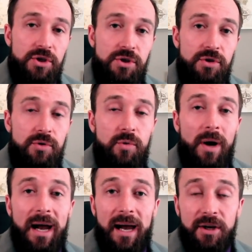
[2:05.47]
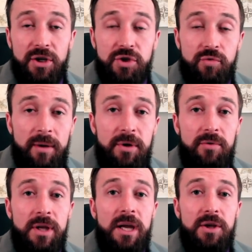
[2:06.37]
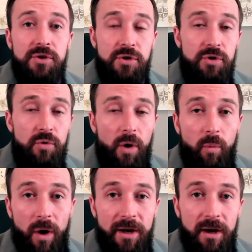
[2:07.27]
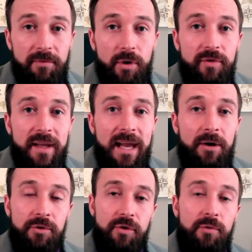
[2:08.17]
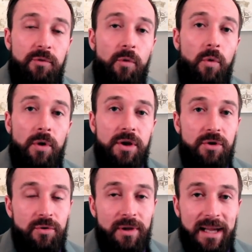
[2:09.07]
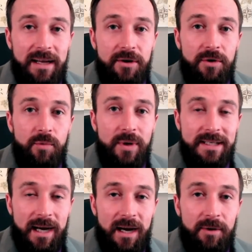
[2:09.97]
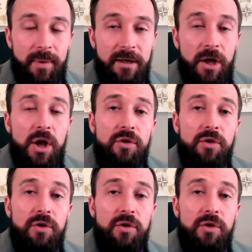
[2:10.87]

to contribute to one of those accounts for your later retirement.